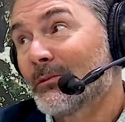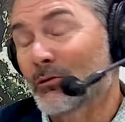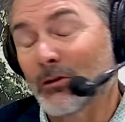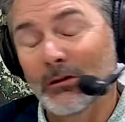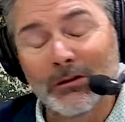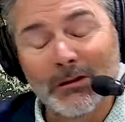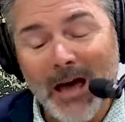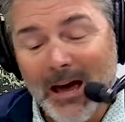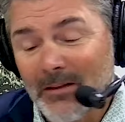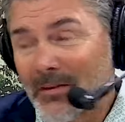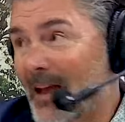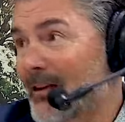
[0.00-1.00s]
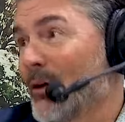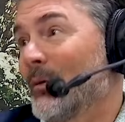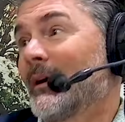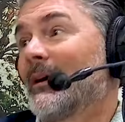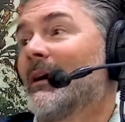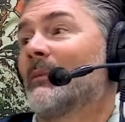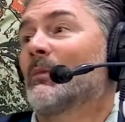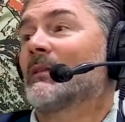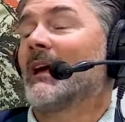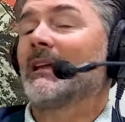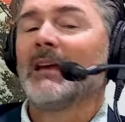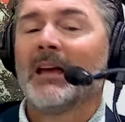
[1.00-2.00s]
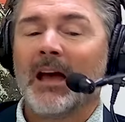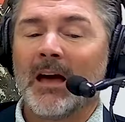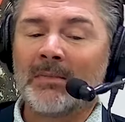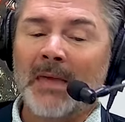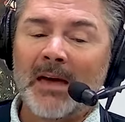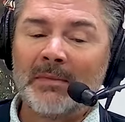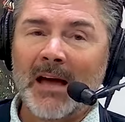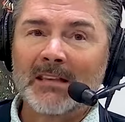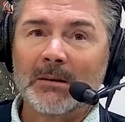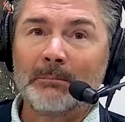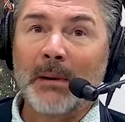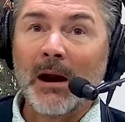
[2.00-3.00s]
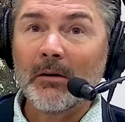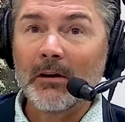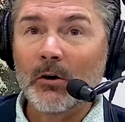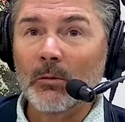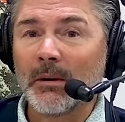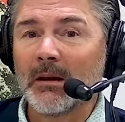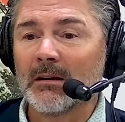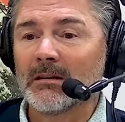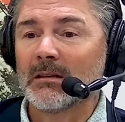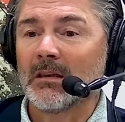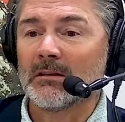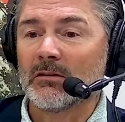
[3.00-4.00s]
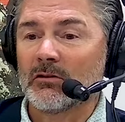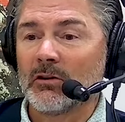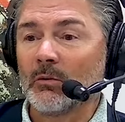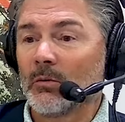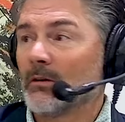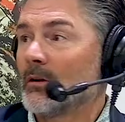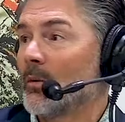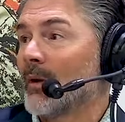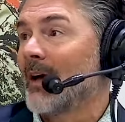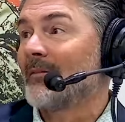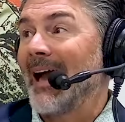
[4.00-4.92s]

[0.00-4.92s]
There's a lot of that going on where and that's a barrier because the children don't have